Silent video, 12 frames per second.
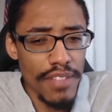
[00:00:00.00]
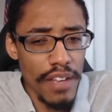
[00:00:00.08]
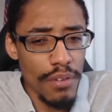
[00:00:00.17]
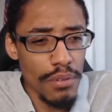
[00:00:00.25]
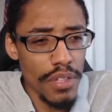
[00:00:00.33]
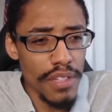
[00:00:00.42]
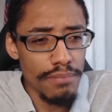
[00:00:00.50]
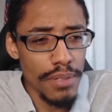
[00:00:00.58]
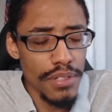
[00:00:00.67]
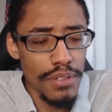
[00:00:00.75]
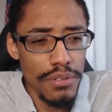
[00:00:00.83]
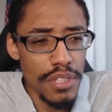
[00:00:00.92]
only been
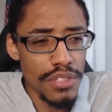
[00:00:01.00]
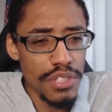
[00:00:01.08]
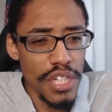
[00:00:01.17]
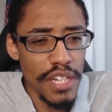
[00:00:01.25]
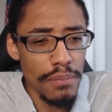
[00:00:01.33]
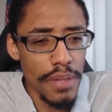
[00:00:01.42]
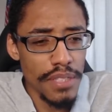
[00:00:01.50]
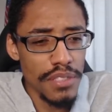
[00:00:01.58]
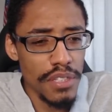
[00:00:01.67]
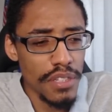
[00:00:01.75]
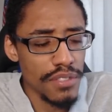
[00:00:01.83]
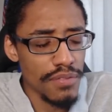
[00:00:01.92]
using this channel
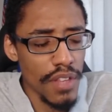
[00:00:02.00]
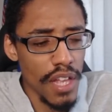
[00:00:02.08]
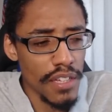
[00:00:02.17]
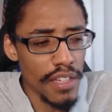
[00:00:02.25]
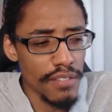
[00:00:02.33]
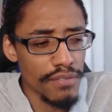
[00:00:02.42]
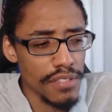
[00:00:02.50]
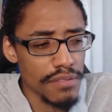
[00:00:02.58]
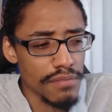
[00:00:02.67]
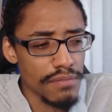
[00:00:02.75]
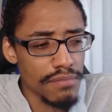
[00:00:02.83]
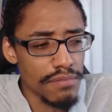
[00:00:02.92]
basically as vlogging for
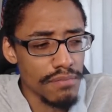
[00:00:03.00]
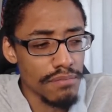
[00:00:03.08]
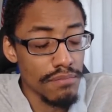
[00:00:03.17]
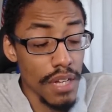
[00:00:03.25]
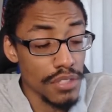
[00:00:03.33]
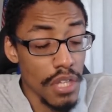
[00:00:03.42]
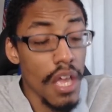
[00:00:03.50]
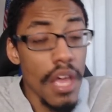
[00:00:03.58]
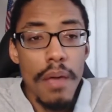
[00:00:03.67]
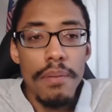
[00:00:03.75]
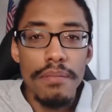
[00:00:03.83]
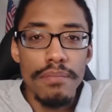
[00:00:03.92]
months,
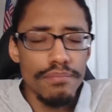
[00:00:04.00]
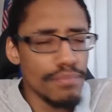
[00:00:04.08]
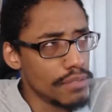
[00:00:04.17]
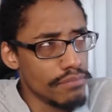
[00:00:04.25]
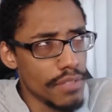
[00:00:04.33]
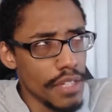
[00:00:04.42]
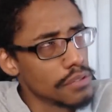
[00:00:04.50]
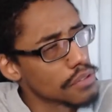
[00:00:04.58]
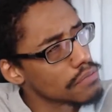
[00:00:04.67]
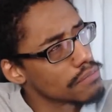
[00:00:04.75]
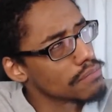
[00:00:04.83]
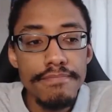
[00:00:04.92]
but
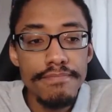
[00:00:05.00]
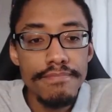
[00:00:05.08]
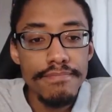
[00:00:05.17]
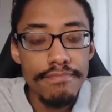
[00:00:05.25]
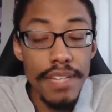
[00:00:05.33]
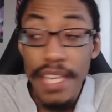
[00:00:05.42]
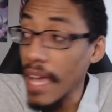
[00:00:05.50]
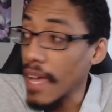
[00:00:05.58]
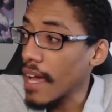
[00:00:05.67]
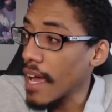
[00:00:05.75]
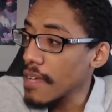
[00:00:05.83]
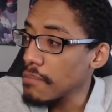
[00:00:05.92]
years. But yeah,
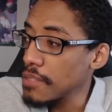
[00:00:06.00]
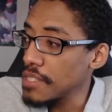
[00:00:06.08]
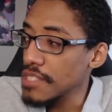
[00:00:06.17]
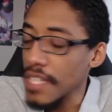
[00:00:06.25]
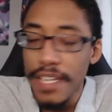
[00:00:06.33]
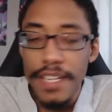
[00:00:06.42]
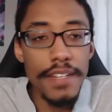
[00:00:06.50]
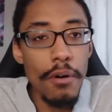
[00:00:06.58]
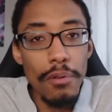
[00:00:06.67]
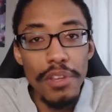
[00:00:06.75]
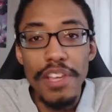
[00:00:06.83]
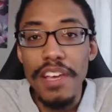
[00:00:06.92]
I was
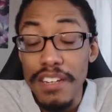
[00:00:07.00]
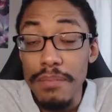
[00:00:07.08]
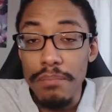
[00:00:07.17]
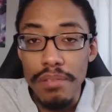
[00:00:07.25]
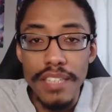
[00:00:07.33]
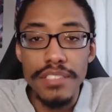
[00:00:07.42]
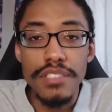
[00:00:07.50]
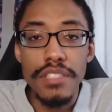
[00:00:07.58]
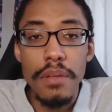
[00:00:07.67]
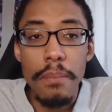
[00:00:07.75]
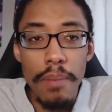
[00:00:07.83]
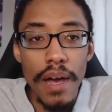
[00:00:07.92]
wholly unimpressed
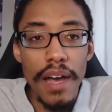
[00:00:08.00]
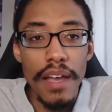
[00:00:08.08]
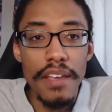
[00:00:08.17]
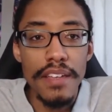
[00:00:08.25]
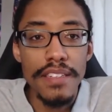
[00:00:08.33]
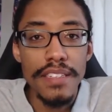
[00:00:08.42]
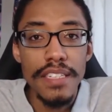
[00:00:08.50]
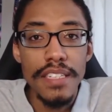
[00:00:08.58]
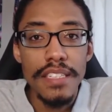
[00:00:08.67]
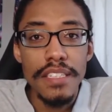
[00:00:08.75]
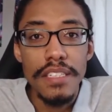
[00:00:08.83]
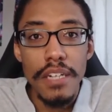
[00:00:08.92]
by
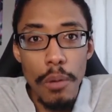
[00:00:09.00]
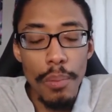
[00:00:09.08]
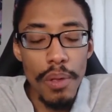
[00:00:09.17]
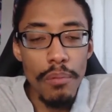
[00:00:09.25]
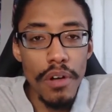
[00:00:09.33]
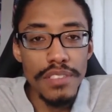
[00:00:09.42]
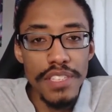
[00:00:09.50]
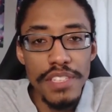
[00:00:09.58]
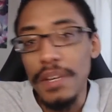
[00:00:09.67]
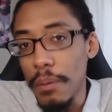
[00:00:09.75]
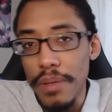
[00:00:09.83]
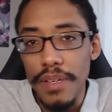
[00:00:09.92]
Obi-Wan
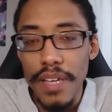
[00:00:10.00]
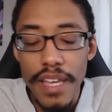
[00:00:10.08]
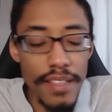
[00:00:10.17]
Kenobi.